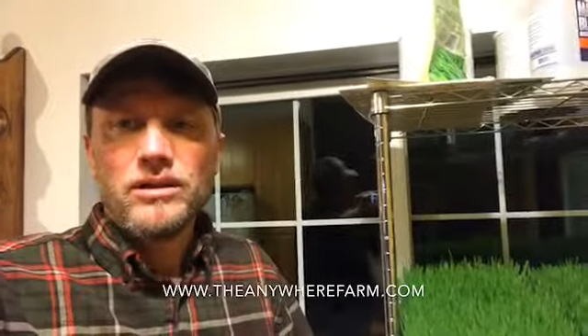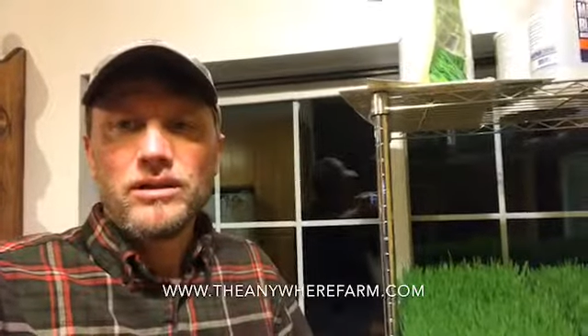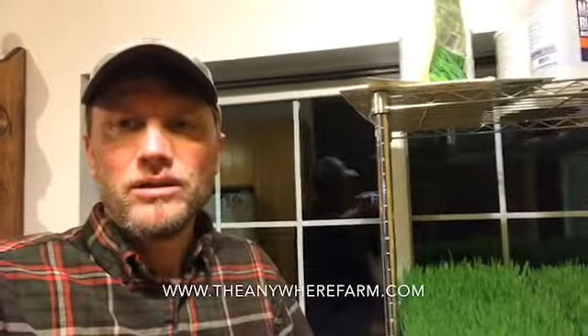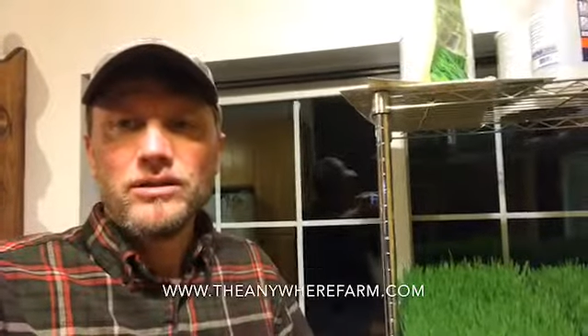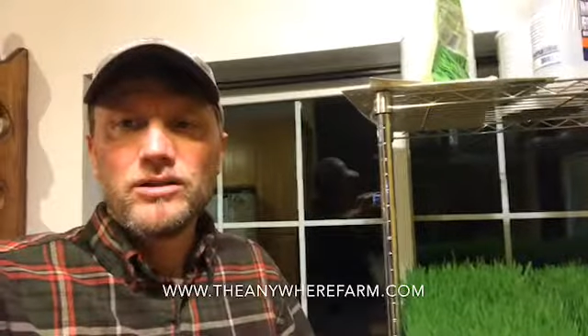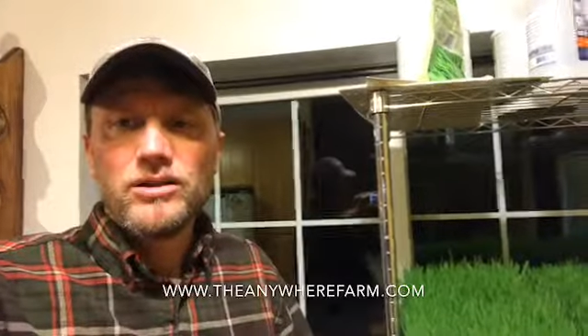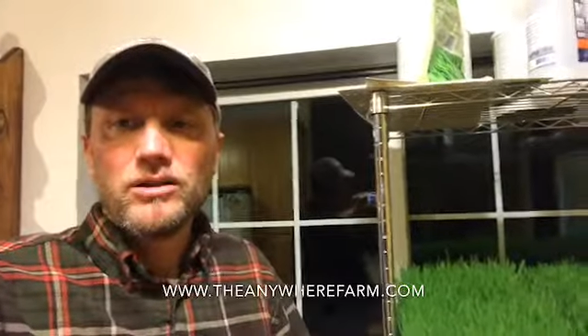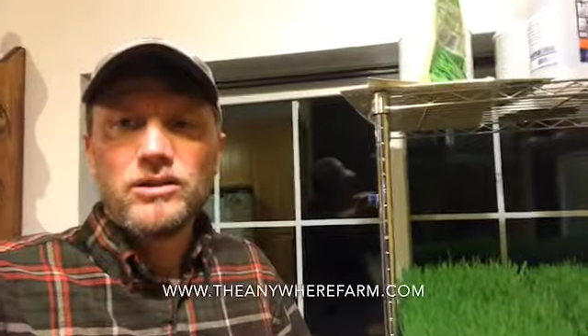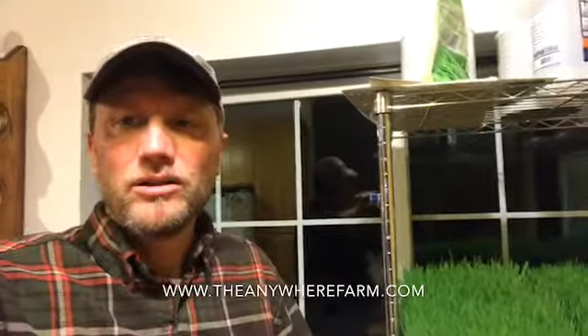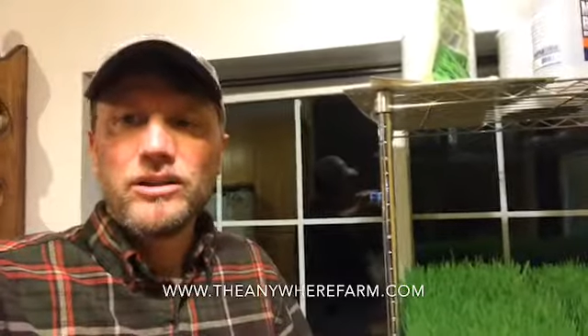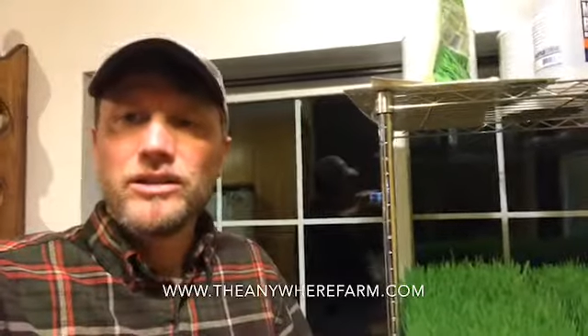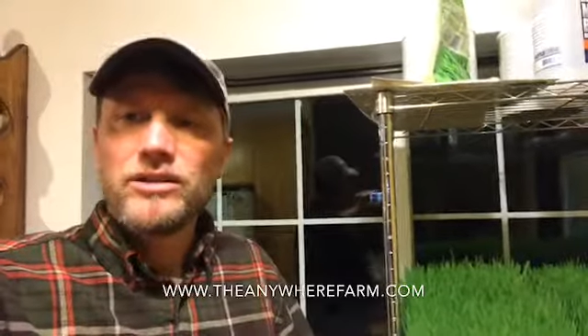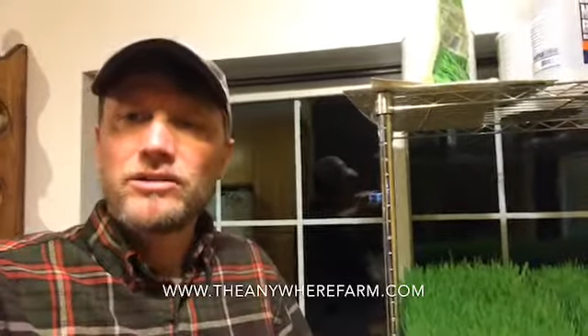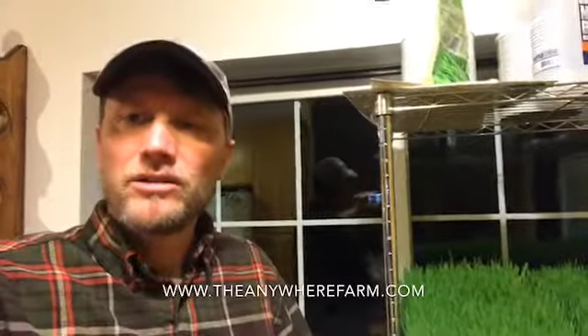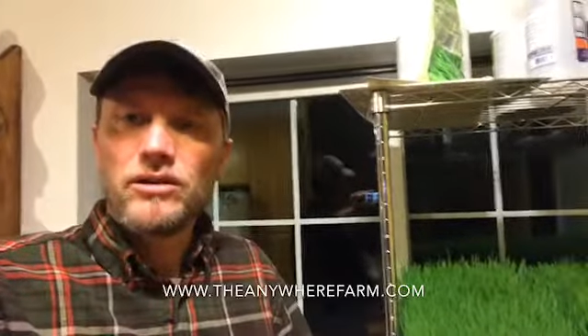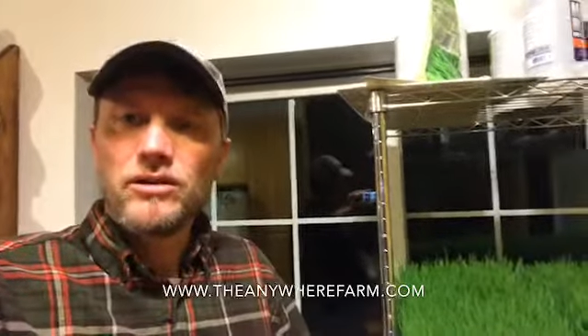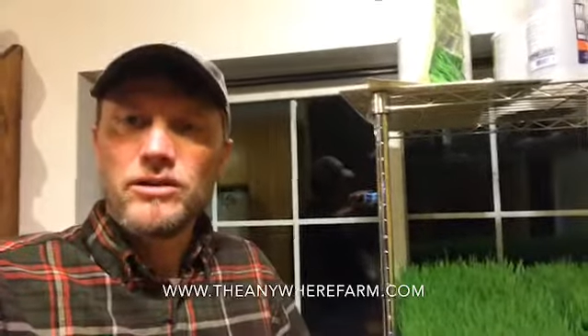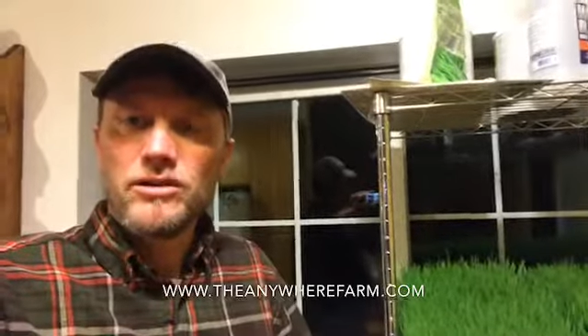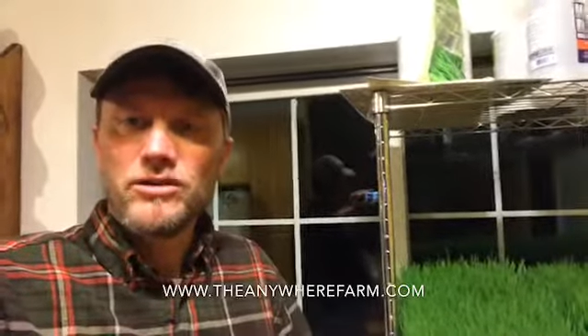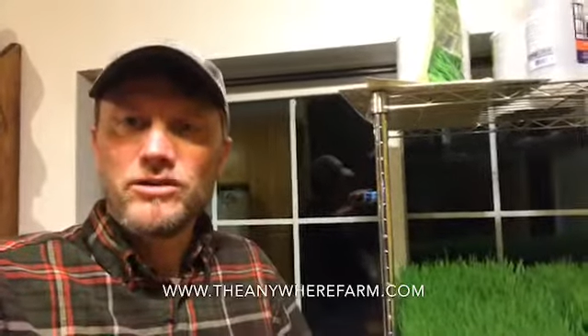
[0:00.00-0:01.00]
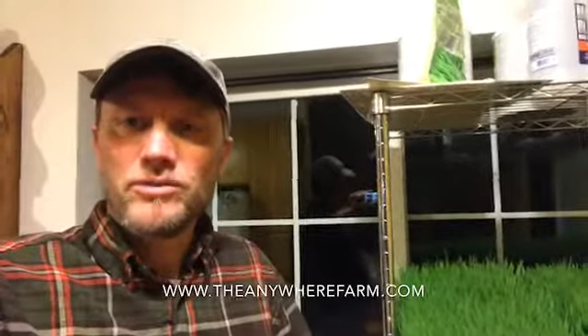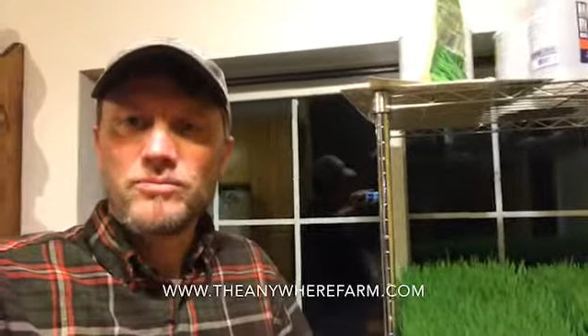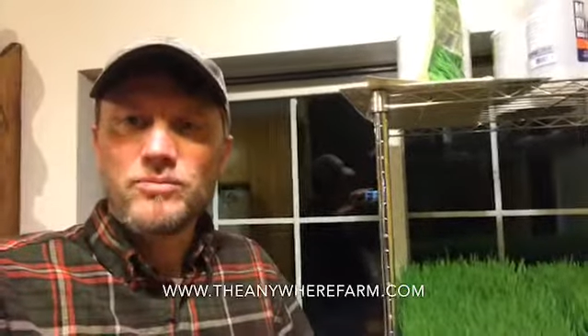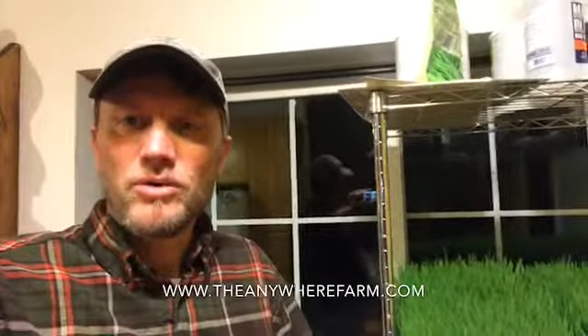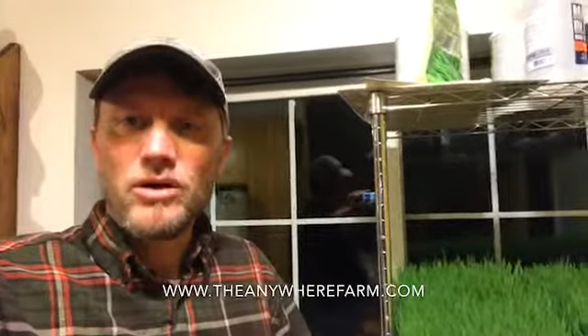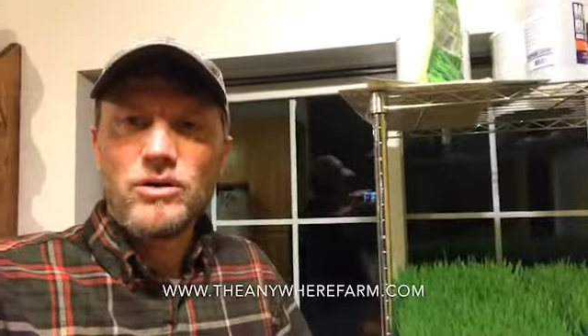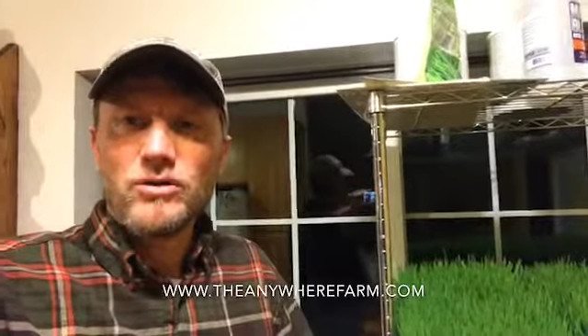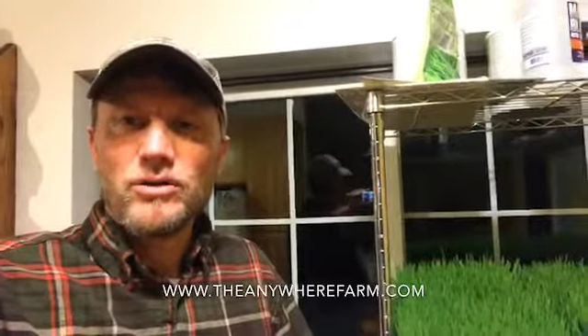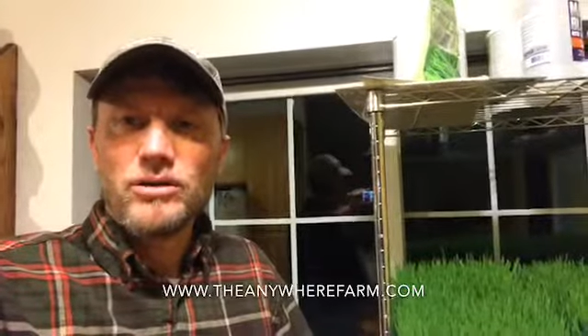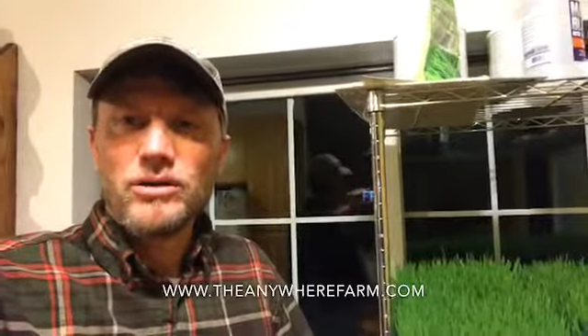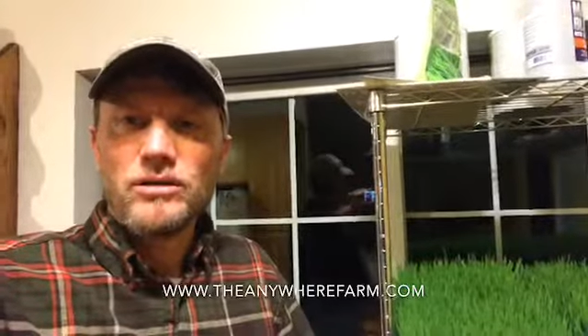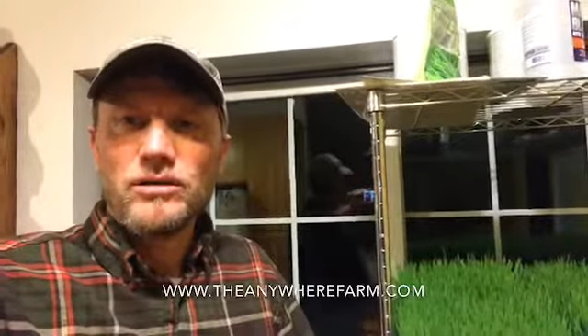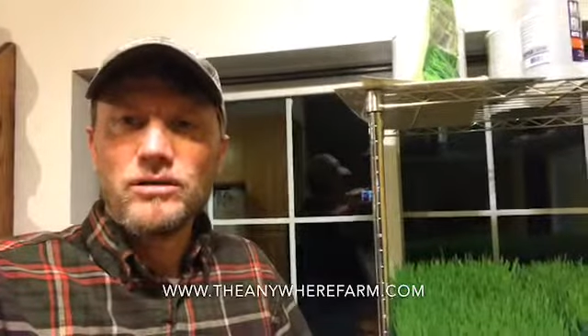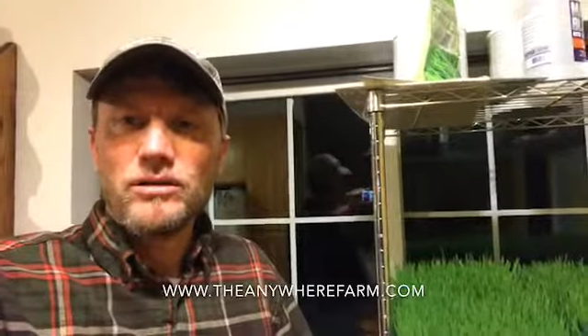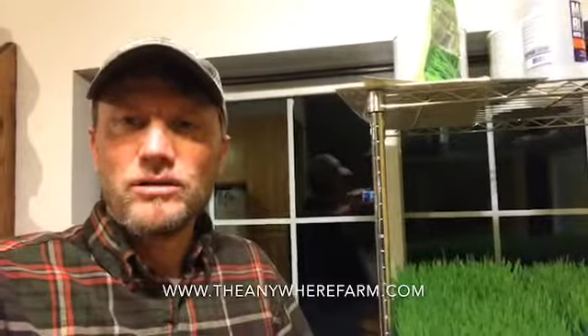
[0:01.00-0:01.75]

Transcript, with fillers: until they started to sprout.